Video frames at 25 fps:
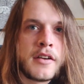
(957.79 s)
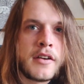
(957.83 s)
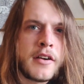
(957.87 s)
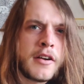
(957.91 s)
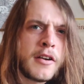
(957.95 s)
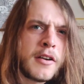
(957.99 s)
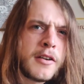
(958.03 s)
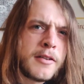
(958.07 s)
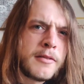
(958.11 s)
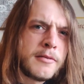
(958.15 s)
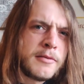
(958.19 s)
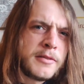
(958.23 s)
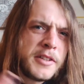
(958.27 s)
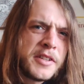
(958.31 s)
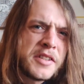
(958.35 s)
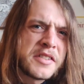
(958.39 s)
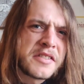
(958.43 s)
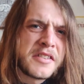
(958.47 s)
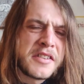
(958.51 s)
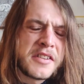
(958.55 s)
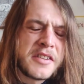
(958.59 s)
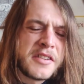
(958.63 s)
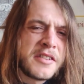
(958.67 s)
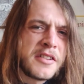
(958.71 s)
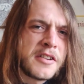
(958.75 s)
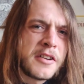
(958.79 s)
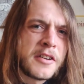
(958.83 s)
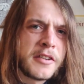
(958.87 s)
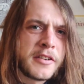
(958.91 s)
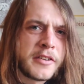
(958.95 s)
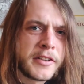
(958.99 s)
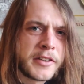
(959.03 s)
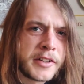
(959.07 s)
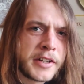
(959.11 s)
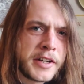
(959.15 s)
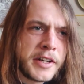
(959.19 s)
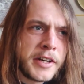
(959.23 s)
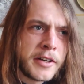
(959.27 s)
are listed
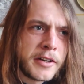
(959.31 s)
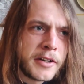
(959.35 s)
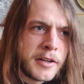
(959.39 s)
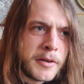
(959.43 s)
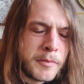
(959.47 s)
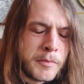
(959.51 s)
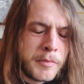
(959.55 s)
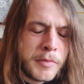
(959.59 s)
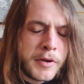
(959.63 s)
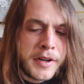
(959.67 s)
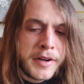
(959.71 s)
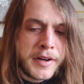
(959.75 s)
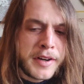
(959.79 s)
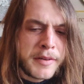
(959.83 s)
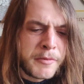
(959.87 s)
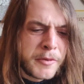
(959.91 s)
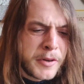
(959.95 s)
under here. But